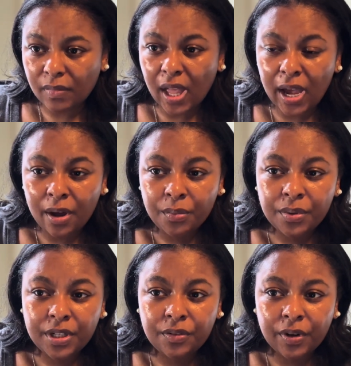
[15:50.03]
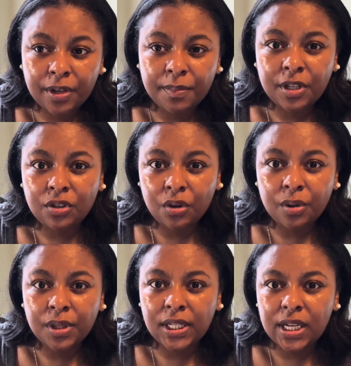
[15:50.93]
I would recommend
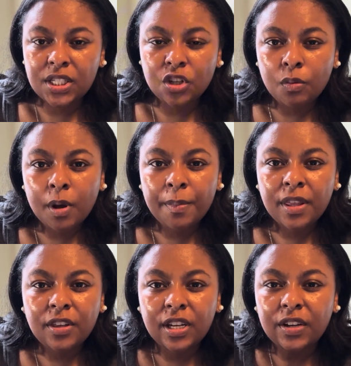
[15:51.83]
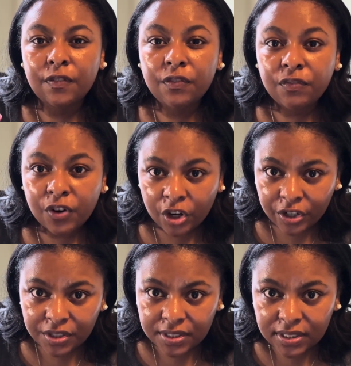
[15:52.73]
going the debt snowball method
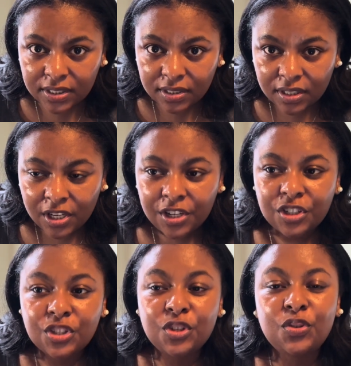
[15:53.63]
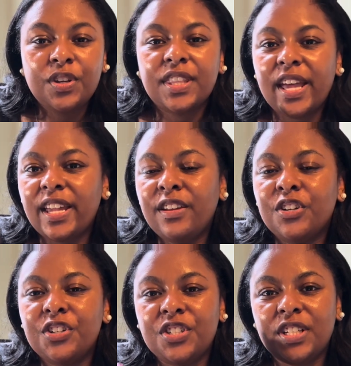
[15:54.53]
first. Just so you get that
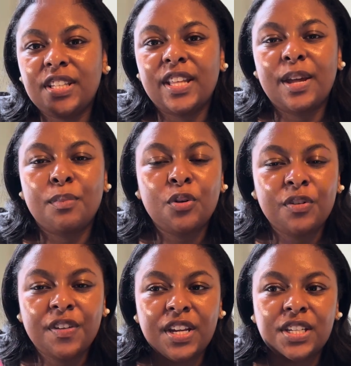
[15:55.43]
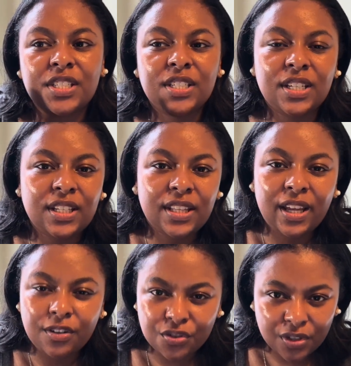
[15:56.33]
energy, that motivation,
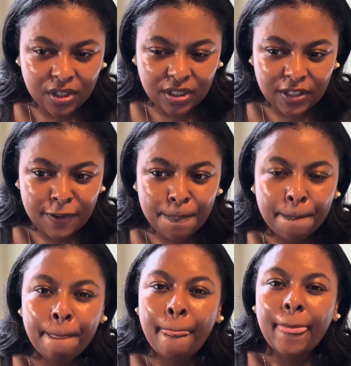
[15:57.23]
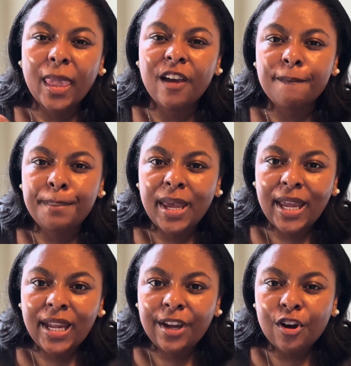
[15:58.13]
that adrenaline of
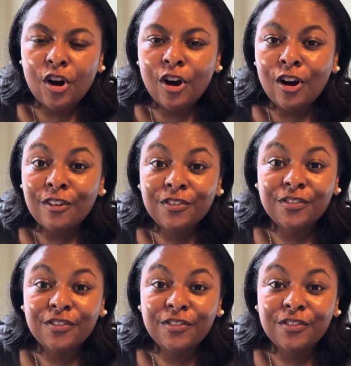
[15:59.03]
paying off